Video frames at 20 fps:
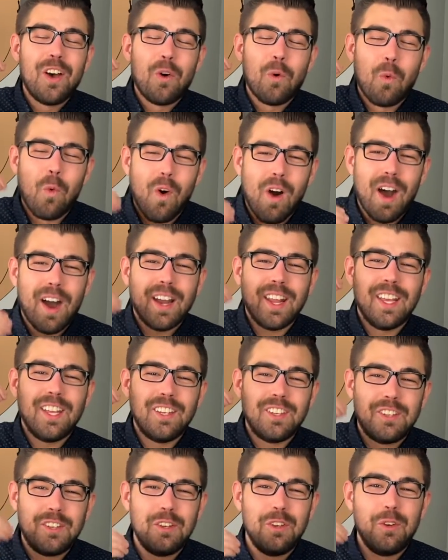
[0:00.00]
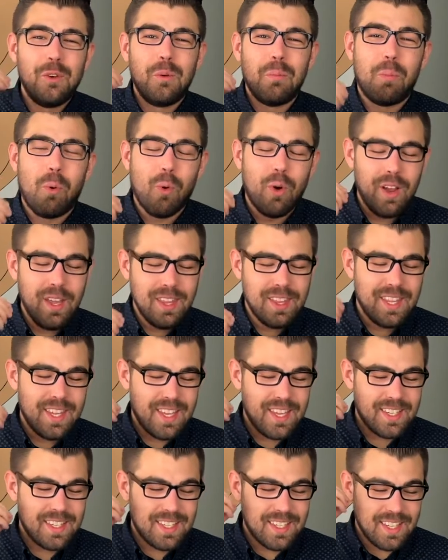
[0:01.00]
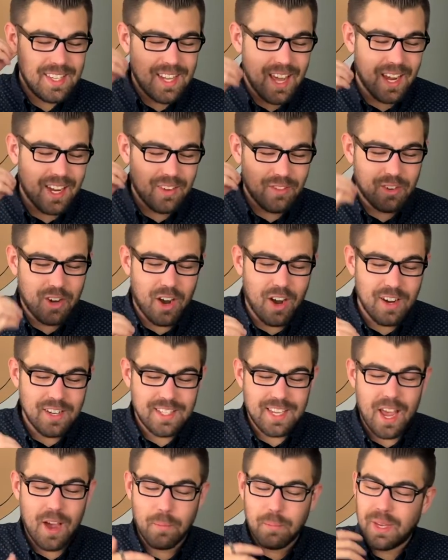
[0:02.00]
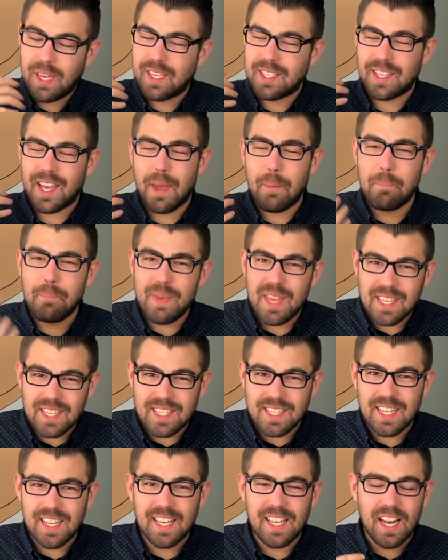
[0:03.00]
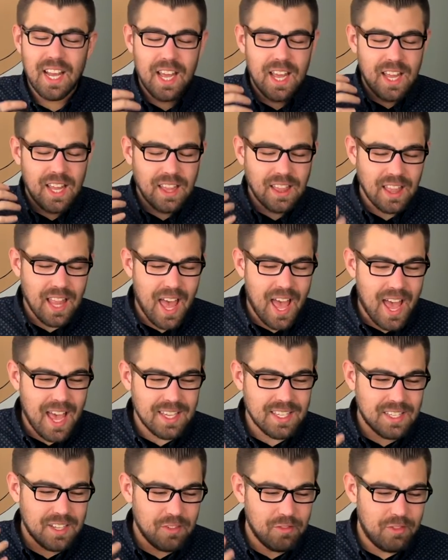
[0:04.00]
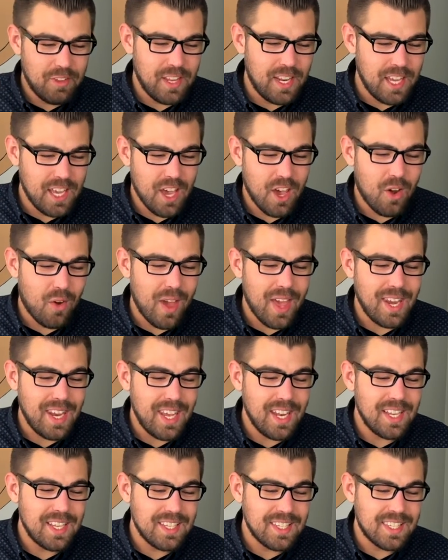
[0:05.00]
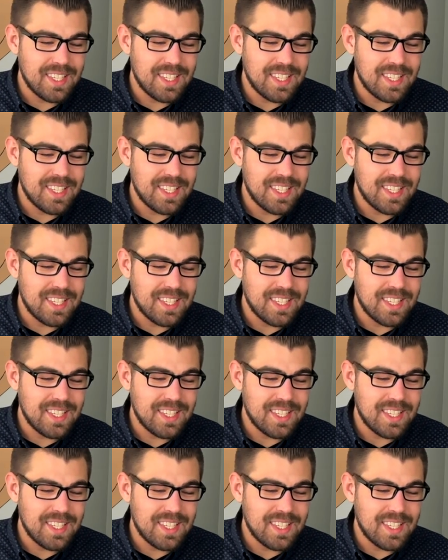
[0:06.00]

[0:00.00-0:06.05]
wanted to point this deck of cards out because I missed it last video, and it is